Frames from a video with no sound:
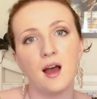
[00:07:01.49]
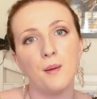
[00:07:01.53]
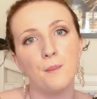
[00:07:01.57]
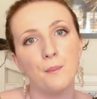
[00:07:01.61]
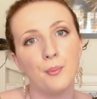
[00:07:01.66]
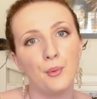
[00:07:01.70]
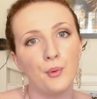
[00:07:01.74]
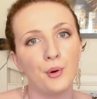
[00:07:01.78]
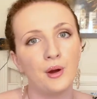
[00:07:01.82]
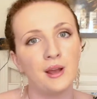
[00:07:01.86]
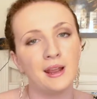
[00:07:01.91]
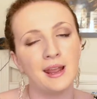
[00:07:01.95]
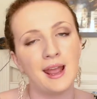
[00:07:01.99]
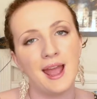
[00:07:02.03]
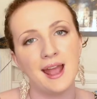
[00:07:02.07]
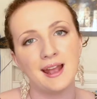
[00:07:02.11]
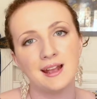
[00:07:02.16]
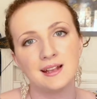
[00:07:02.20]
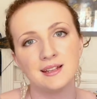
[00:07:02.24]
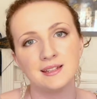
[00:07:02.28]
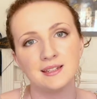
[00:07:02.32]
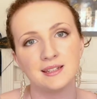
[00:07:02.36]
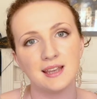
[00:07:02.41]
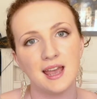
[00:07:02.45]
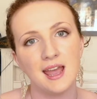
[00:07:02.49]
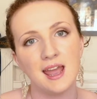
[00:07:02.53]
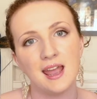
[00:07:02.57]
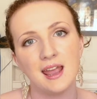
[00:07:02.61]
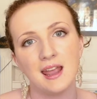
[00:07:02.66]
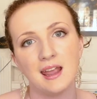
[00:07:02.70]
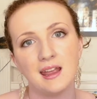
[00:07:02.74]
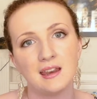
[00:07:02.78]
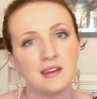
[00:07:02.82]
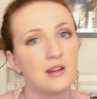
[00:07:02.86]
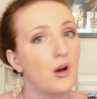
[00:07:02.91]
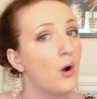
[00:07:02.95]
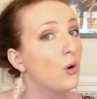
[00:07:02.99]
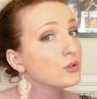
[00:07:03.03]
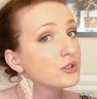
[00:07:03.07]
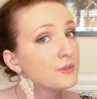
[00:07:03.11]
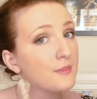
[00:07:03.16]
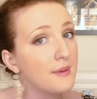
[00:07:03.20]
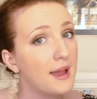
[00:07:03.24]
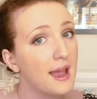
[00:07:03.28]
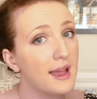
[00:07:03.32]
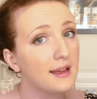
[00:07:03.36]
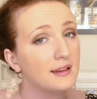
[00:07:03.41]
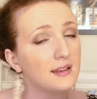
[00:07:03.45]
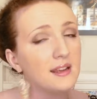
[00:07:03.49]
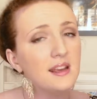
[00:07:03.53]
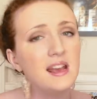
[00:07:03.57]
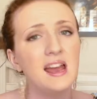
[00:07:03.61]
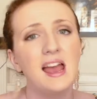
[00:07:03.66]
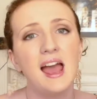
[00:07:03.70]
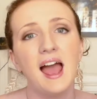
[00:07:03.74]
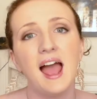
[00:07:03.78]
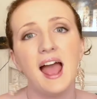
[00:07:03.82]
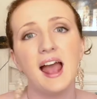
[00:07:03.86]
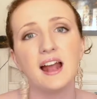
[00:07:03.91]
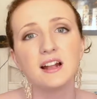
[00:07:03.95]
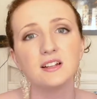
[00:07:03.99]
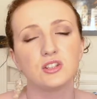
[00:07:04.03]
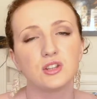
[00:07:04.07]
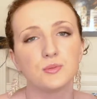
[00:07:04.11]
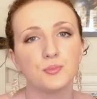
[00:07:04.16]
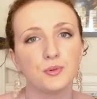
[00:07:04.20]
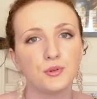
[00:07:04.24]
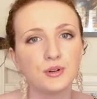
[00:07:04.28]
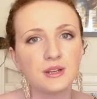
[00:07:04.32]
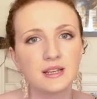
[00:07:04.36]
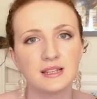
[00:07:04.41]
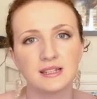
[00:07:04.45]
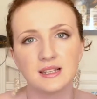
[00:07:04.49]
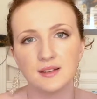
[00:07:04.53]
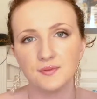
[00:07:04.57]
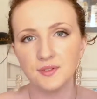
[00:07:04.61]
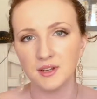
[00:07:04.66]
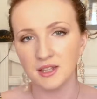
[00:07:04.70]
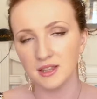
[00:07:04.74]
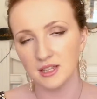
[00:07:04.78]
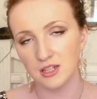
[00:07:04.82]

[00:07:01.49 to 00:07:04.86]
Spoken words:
a boy and an older man, and the boy is living in